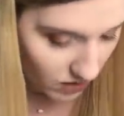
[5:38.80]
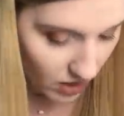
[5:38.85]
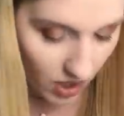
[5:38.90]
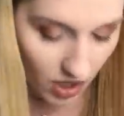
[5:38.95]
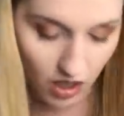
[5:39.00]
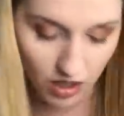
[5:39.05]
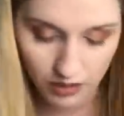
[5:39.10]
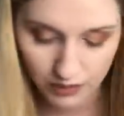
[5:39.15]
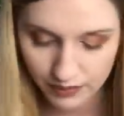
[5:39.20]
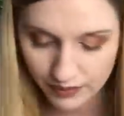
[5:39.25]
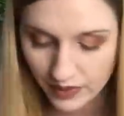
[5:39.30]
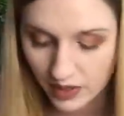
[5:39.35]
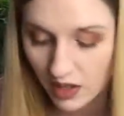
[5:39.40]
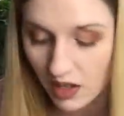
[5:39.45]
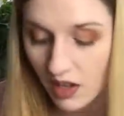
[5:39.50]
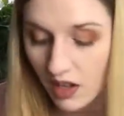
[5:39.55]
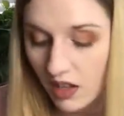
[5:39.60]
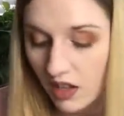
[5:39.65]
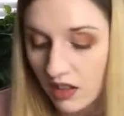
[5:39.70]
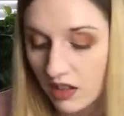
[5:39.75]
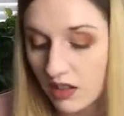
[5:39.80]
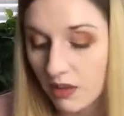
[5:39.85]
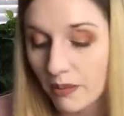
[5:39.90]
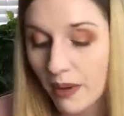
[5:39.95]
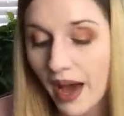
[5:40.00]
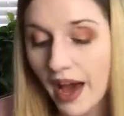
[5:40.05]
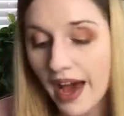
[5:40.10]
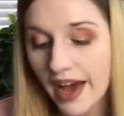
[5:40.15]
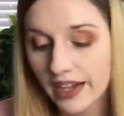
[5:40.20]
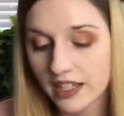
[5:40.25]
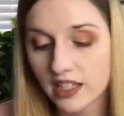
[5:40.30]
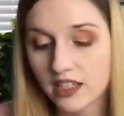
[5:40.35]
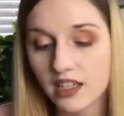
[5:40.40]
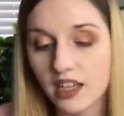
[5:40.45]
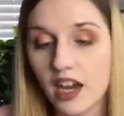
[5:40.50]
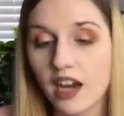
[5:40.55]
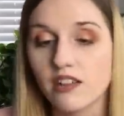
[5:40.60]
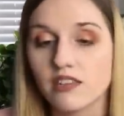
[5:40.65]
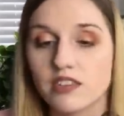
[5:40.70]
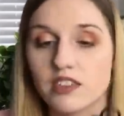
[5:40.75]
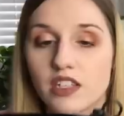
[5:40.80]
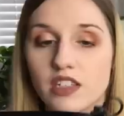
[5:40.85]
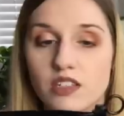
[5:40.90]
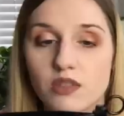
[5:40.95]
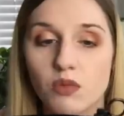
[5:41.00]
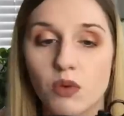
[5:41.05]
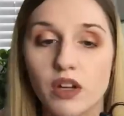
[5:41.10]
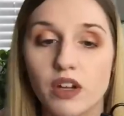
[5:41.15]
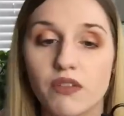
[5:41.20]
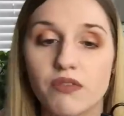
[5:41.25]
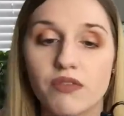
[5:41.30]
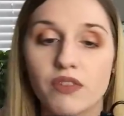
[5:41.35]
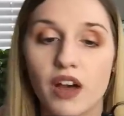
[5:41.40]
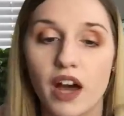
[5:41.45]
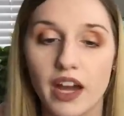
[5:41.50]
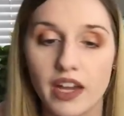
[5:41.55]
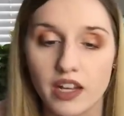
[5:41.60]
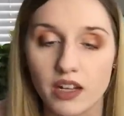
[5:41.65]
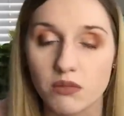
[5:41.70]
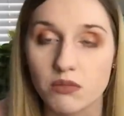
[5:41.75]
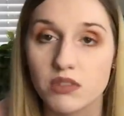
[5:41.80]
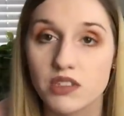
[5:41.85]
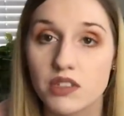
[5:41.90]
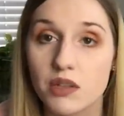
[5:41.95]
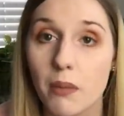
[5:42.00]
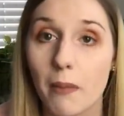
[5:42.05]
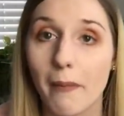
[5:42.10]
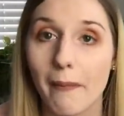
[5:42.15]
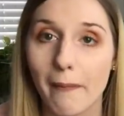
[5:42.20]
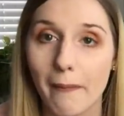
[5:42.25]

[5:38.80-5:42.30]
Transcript: Oh, the bag counts as one of the items.